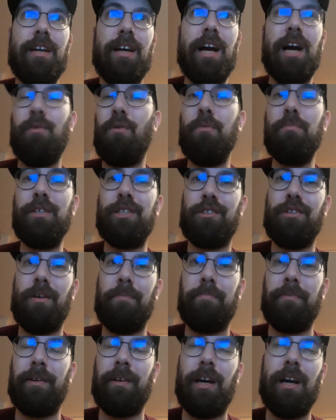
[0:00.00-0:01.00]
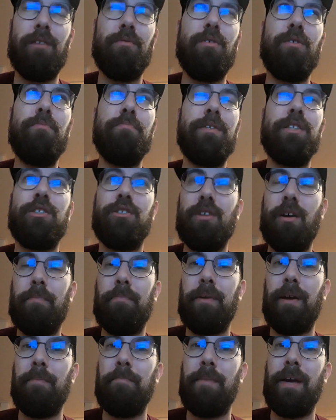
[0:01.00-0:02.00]
I won't be stopping. I won't be
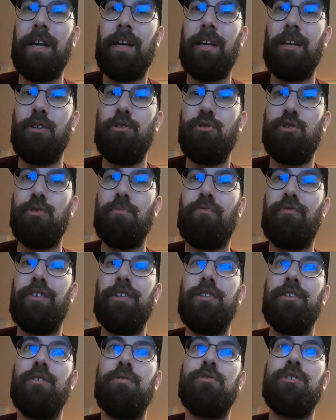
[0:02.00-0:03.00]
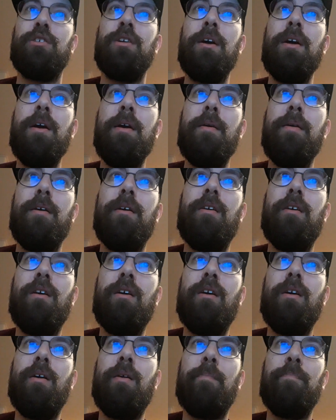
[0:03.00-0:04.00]
stopping making YouTube videos.
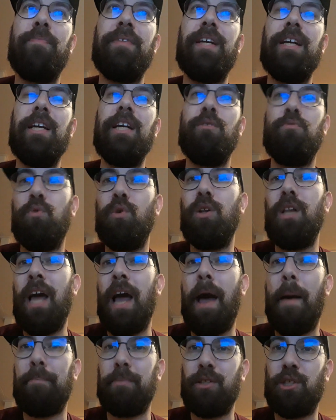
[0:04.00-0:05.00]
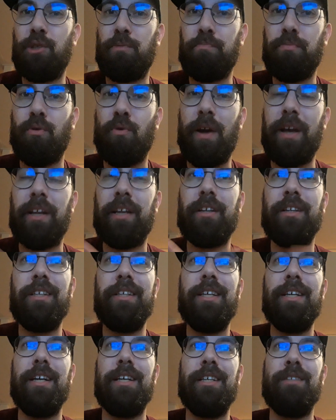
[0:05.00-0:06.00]
Um, it will happen
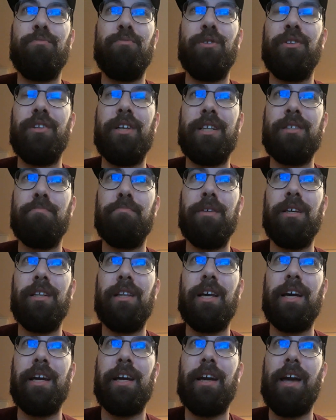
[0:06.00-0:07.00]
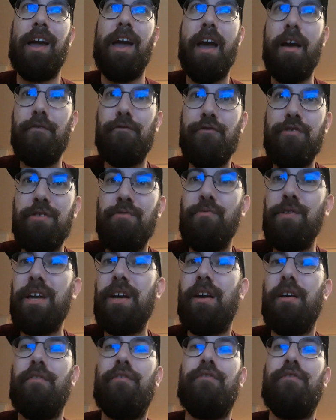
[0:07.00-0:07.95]
sporadically. It will not be like every week a